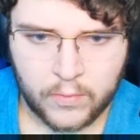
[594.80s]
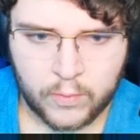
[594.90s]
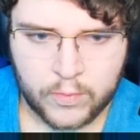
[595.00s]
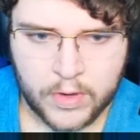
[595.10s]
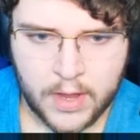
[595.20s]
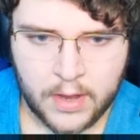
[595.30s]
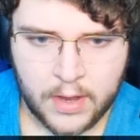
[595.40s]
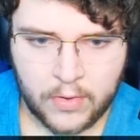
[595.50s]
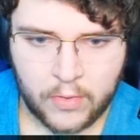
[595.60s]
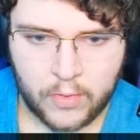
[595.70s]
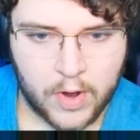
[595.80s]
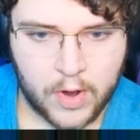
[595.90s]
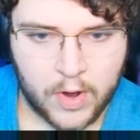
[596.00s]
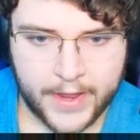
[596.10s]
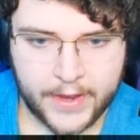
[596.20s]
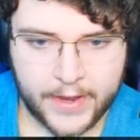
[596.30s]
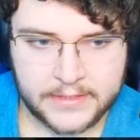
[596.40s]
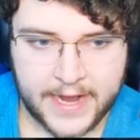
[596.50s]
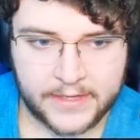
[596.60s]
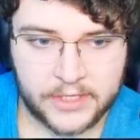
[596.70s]
Whoa, okay.
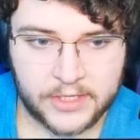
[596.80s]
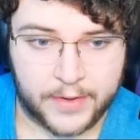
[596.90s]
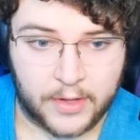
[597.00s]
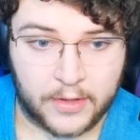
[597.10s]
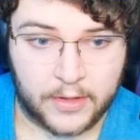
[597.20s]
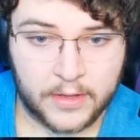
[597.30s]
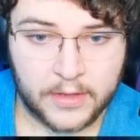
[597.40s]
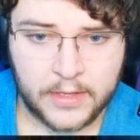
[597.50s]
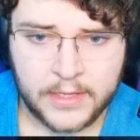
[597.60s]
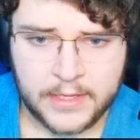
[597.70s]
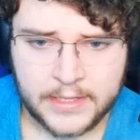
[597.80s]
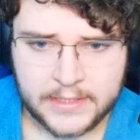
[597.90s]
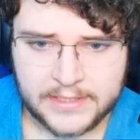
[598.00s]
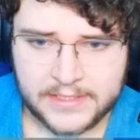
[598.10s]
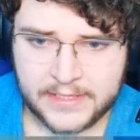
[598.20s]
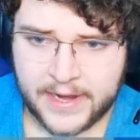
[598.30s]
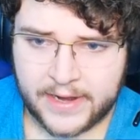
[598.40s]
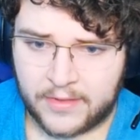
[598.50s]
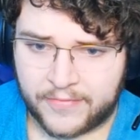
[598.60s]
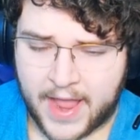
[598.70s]
Data terminal. See
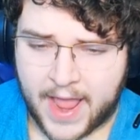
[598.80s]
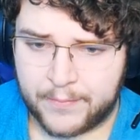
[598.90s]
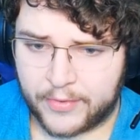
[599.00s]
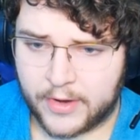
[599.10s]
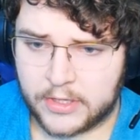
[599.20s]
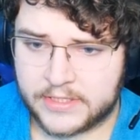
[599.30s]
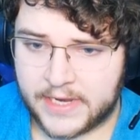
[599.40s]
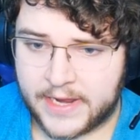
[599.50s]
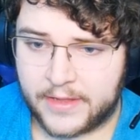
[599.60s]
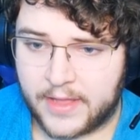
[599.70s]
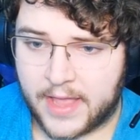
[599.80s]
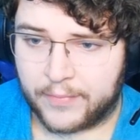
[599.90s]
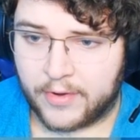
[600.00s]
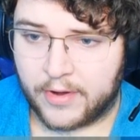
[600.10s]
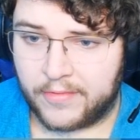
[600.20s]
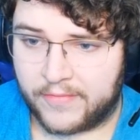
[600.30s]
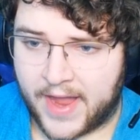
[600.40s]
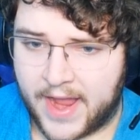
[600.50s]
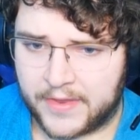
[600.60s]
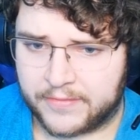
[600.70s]
Emperor
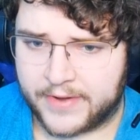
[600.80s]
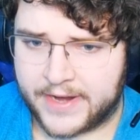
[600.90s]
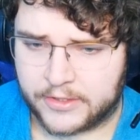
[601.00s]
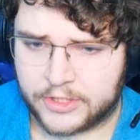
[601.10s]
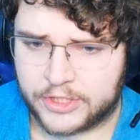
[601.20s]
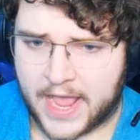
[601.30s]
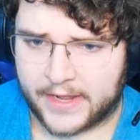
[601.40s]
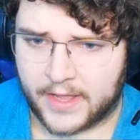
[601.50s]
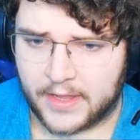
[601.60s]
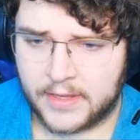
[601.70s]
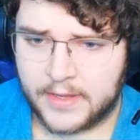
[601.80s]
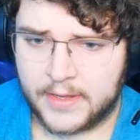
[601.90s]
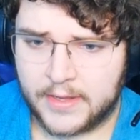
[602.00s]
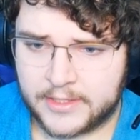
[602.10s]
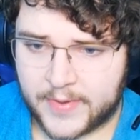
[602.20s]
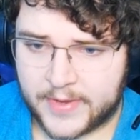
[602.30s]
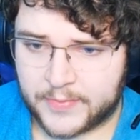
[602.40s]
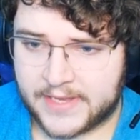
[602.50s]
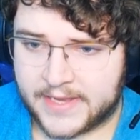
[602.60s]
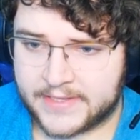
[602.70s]
Leviathan research data. Specimen size